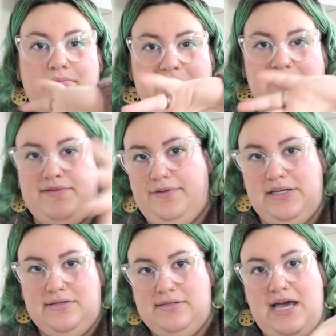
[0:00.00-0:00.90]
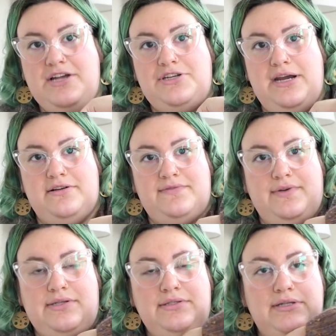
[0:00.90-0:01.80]
Peace Fleece /
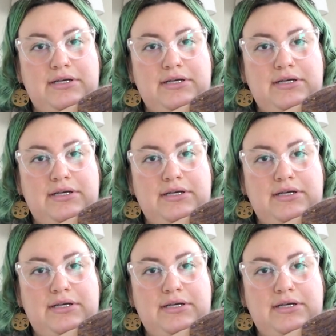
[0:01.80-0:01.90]
Harrisville